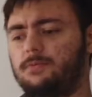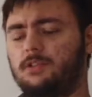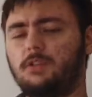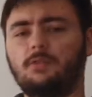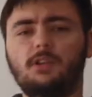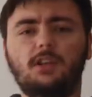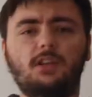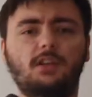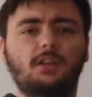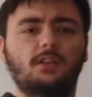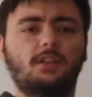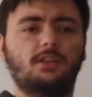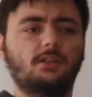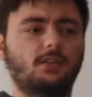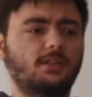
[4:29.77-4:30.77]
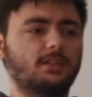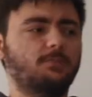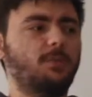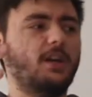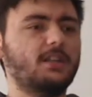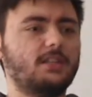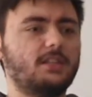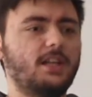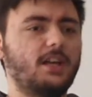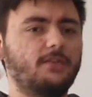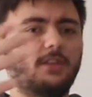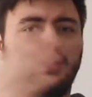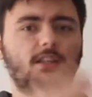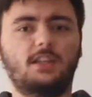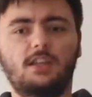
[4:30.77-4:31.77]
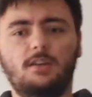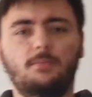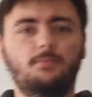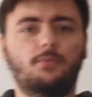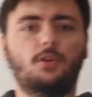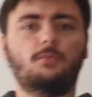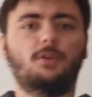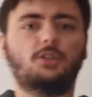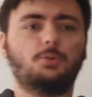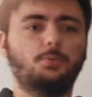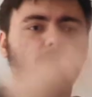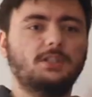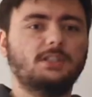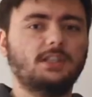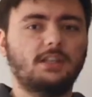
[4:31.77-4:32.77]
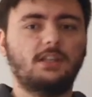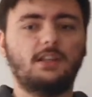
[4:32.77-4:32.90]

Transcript: tyranny in his past life, then he pretty much reset